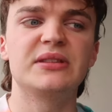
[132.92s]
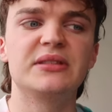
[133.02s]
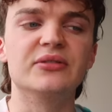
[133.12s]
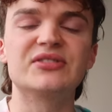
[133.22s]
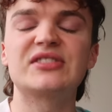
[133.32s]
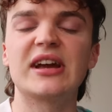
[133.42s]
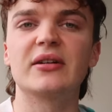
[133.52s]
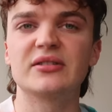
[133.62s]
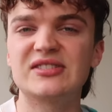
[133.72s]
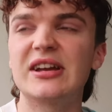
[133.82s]
they'll
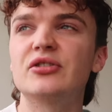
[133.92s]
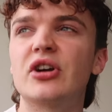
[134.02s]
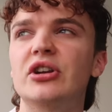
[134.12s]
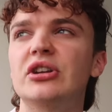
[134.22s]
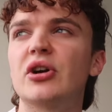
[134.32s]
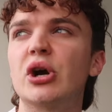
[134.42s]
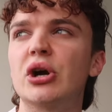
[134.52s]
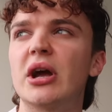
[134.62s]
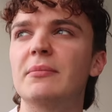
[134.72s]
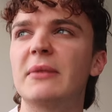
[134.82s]
stare down at
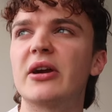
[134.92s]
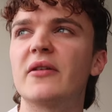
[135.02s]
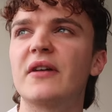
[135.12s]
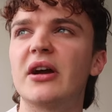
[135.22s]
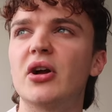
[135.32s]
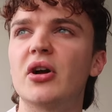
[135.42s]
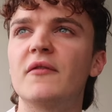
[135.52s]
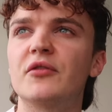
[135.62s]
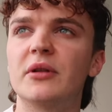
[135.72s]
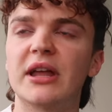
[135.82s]
her and make her very
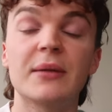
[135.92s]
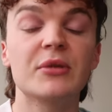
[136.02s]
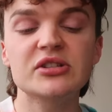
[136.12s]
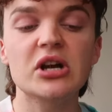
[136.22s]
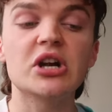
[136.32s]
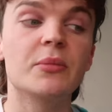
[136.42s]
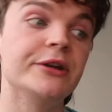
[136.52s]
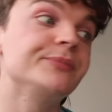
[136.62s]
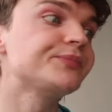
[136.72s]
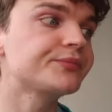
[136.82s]
uncomfortable. Like, I'm not talking
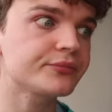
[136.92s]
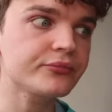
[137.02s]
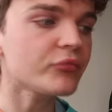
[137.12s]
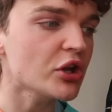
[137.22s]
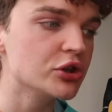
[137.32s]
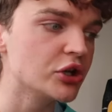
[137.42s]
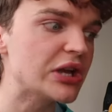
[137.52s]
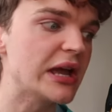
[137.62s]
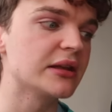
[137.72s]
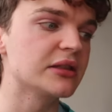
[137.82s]
about
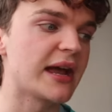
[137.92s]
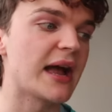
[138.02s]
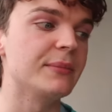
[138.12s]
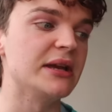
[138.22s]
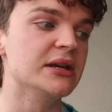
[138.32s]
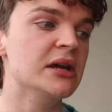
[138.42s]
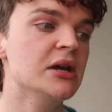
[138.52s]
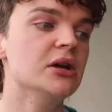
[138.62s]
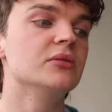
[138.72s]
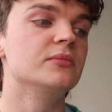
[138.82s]
looking, like, I mean
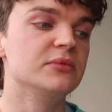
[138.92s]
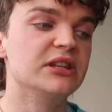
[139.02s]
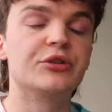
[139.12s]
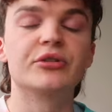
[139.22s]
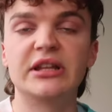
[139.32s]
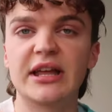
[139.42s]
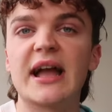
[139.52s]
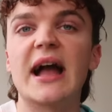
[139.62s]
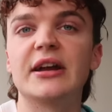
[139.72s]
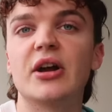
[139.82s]
literally like
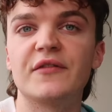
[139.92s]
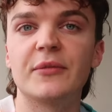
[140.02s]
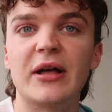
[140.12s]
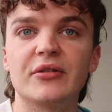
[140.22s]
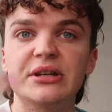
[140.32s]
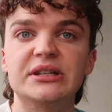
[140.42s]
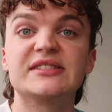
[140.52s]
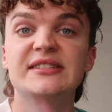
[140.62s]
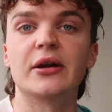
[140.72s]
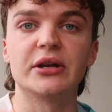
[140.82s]
hanging off the balcony,
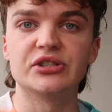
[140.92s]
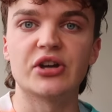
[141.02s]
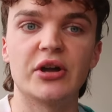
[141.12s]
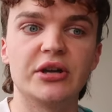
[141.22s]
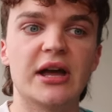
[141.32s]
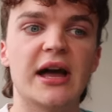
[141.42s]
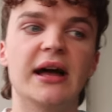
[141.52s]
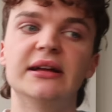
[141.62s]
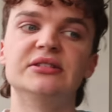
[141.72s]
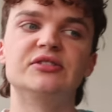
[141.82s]
staring down
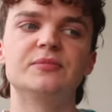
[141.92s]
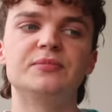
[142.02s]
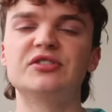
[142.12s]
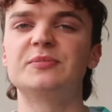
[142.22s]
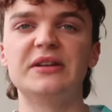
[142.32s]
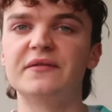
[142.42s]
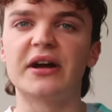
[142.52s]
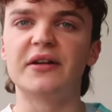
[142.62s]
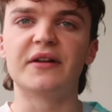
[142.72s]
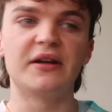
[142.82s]
and just being
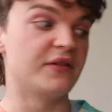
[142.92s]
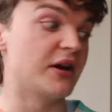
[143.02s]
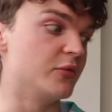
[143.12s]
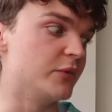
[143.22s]
very, very, very